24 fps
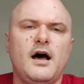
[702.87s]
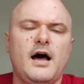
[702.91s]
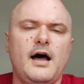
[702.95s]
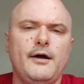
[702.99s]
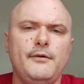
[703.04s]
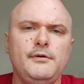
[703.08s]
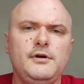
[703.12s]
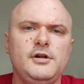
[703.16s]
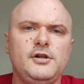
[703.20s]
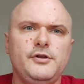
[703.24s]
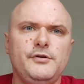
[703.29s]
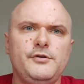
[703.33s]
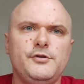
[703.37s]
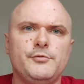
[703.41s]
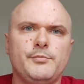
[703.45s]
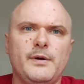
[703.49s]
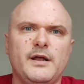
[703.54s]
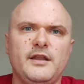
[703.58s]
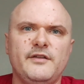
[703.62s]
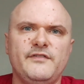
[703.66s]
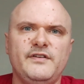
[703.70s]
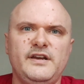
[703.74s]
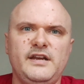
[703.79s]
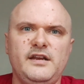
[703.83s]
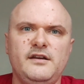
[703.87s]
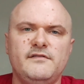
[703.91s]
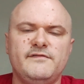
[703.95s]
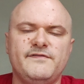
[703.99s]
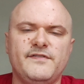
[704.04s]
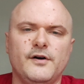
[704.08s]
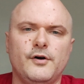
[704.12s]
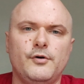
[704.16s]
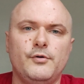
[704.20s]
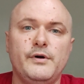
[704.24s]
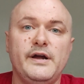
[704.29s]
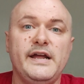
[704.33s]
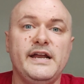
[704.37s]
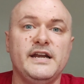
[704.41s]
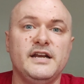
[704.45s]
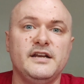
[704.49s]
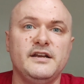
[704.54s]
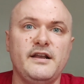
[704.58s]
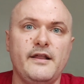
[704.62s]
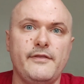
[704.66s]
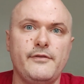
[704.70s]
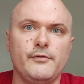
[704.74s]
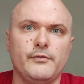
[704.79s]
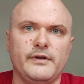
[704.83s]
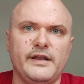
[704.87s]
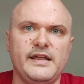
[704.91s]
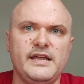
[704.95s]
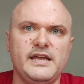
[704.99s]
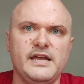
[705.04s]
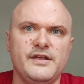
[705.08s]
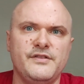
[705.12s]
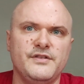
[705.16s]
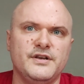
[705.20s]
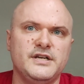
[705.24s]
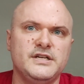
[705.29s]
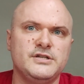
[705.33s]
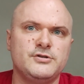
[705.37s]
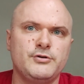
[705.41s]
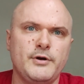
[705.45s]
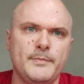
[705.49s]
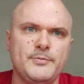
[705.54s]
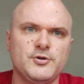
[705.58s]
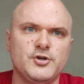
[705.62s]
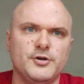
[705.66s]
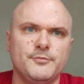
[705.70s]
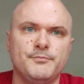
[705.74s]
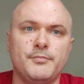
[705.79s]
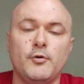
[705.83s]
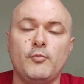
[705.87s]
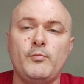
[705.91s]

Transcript: I'll include the relevant info in another link in the description,